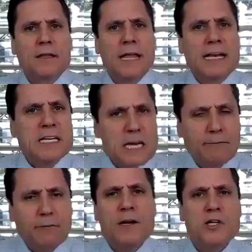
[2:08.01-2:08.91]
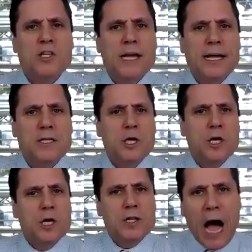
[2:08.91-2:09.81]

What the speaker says: that differentiates the